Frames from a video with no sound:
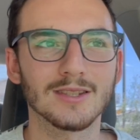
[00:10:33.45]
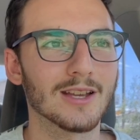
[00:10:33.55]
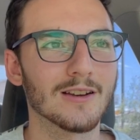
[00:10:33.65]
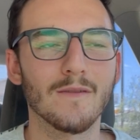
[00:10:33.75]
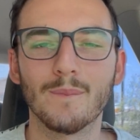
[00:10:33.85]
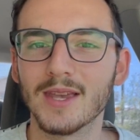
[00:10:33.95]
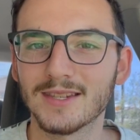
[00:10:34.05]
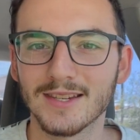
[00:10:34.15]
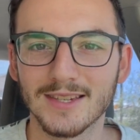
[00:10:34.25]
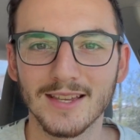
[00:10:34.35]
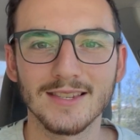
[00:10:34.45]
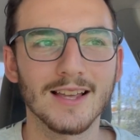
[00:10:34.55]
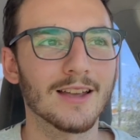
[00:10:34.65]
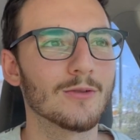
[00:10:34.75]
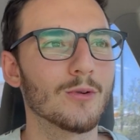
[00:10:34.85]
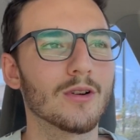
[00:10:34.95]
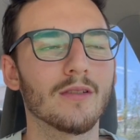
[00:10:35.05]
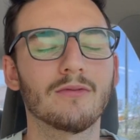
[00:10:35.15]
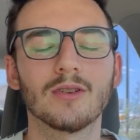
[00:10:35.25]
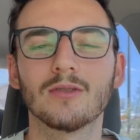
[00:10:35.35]
a ton of businesses that can order
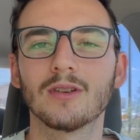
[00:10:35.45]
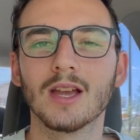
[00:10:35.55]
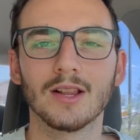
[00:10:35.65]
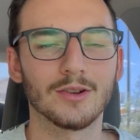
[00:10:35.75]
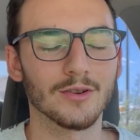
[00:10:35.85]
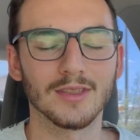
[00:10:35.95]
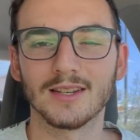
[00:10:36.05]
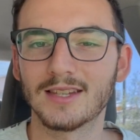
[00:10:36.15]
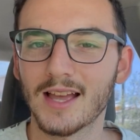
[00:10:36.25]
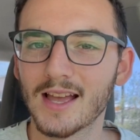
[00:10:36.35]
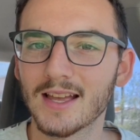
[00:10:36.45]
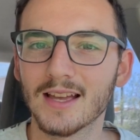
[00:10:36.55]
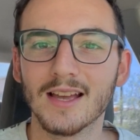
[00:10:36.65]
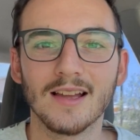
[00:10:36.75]
food during the day,